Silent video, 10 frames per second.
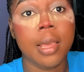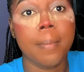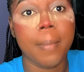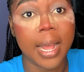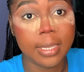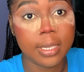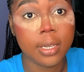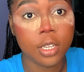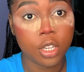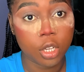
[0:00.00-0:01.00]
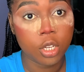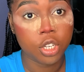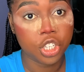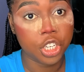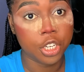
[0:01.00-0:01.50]
matte
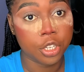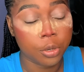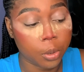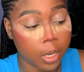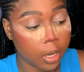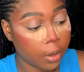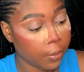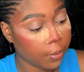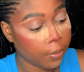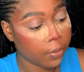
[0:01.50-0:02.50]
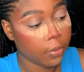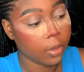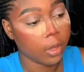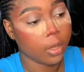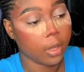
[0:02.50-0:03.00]
shade. Okay,
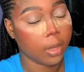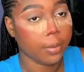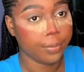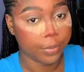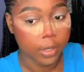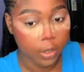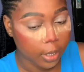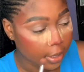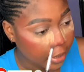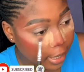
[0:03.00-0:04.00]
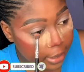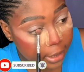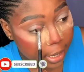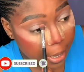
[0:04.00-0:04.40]
yeah, so let's start.